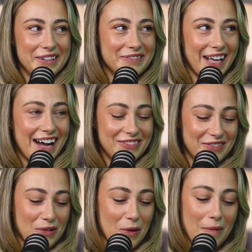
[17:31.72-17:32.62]
and we haven't
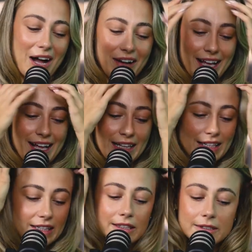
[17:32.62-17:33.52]
thought about it.
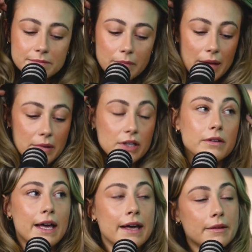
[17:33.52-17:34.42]
Maybe New
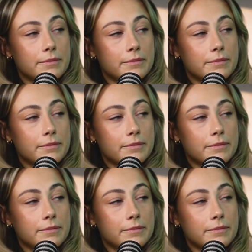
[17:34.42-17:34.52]
Year?